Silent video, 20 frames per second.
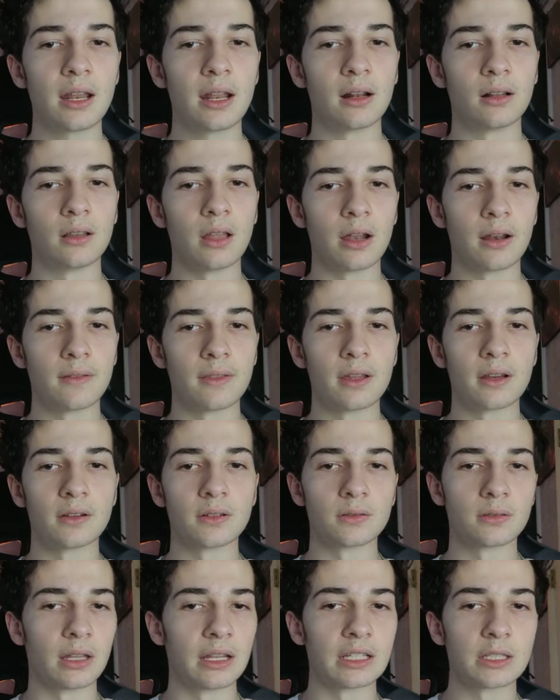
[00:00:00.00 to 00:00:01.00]
in a lot of
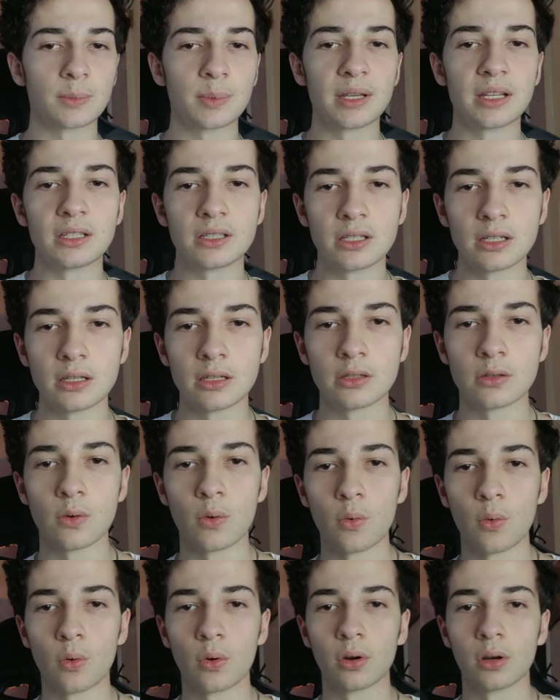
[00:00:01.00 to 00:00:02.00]
their like speeches
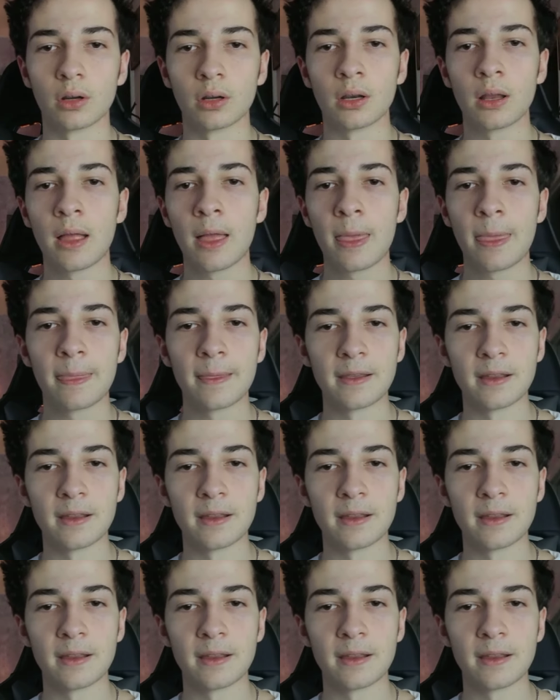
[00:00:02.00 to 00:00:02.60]
or